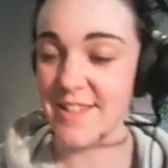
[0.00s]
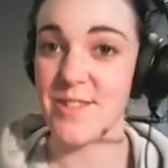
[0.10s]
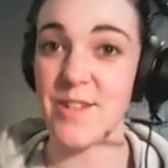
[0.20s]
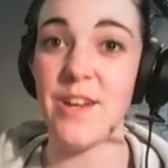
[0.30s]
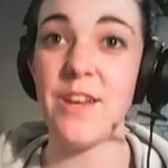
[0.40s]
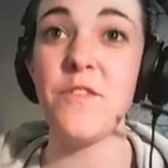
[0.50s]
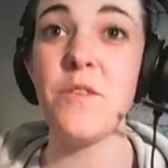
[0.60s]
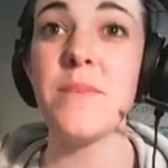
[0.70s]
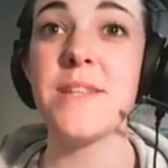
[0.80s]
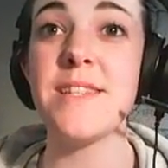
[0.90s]
so if you
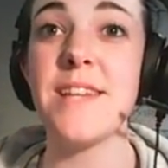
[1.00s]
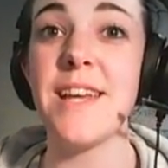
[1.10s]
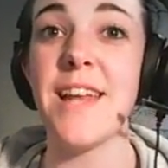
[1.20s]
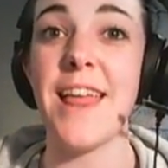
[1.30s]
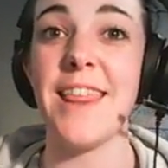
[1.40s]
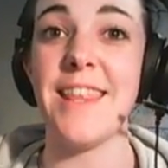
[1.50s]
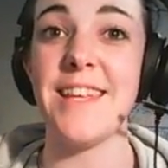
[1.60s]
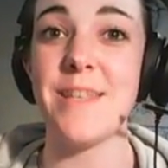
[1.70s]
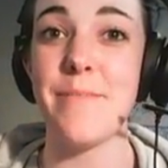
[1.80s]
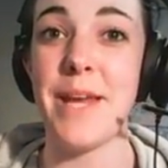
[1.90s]
missed it,
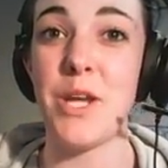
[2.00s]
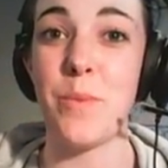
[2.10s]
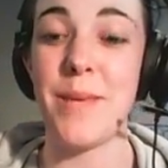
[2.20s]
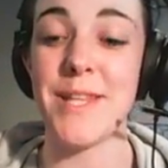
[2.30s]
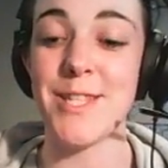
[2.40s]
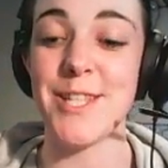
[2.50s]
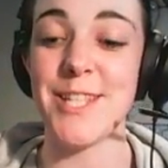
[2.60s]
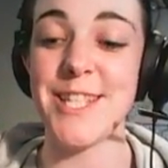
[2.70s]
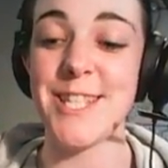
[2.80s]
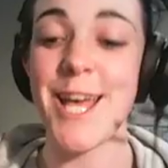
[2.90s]
these are my new
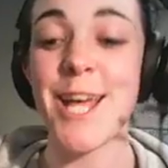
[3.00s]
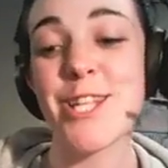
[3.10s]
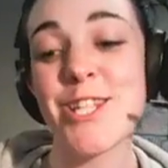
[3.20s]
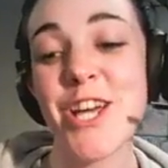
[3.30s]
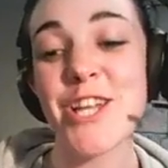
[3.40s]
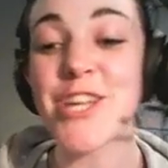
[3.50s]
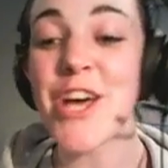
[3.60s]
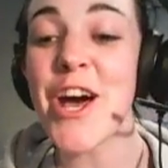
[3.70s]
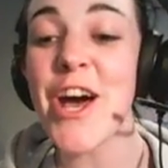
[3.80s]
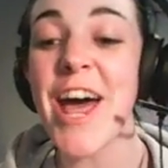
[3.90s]
pencils.
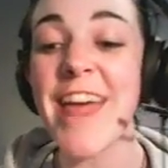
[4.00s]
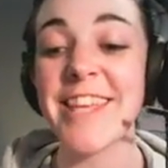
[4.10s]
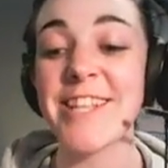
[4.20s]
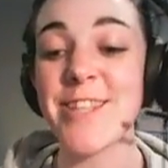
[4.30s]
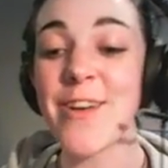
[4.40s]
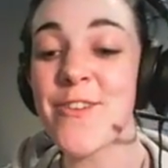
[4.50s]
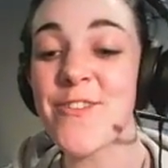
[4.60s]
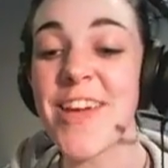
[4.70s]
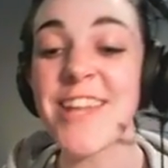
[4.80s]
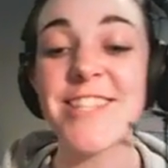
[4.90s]
Ta-da! They're so
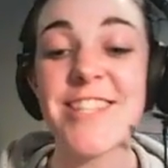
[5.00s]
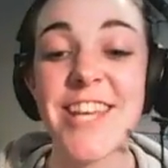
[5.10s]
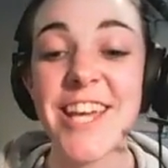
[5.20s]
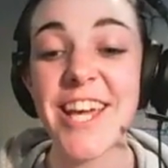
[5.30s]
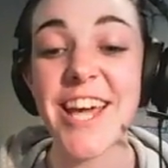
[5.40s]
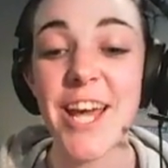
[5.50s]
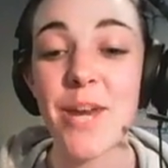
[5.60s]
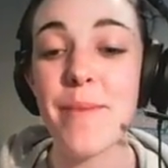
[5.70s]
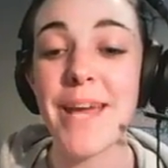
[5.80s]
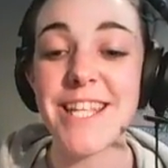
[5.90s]
fancy and
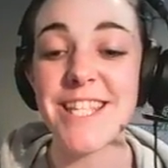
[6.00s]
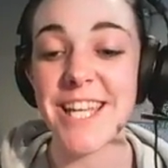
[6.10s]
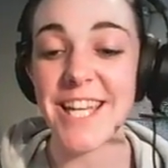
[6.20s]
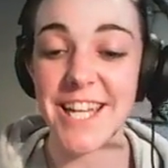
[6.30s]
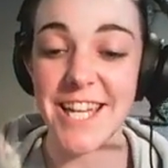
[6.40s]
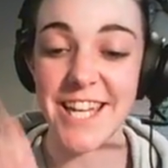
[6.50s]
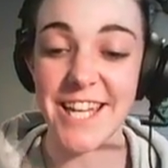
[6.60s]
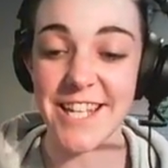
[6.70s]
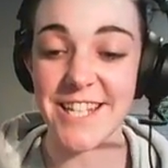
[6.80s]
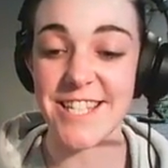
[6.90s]
amazing,
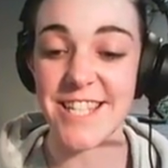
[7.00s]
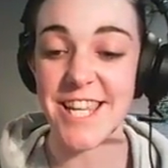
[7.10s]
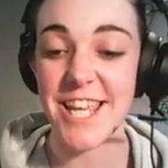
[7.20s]
and